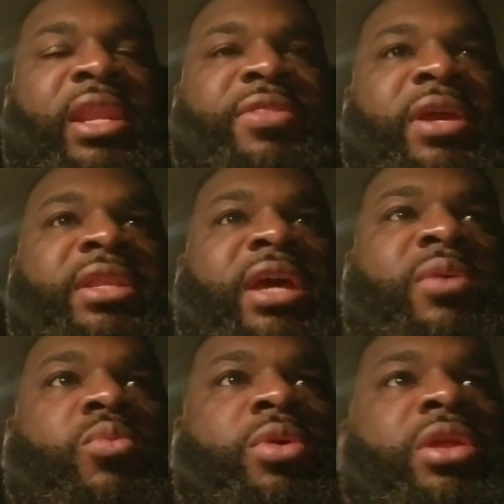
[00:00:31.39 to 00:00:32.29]
And I think
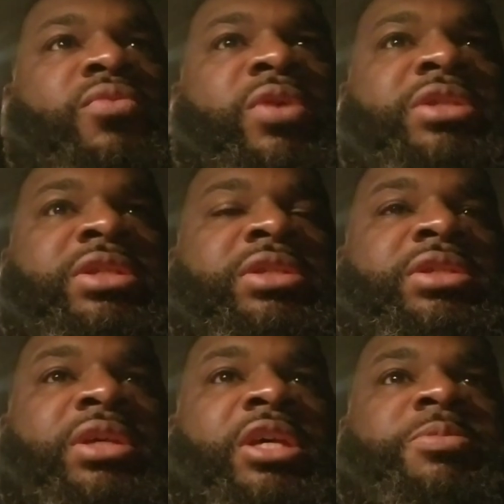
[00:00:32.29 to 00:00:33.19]
that one of the
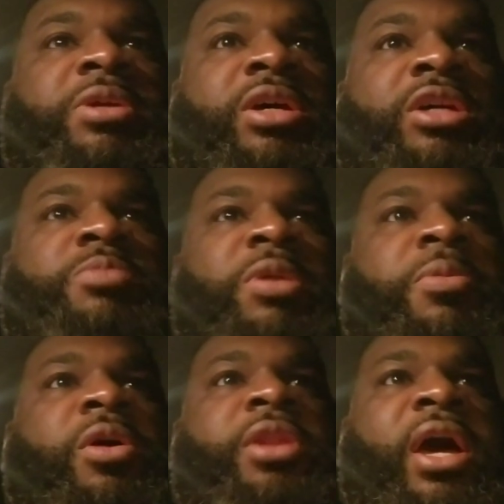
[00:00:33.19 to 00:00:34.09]
reasons is because
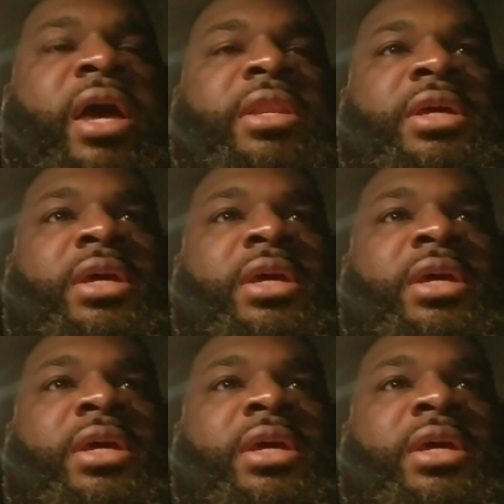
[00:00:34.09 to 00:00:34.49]
people are not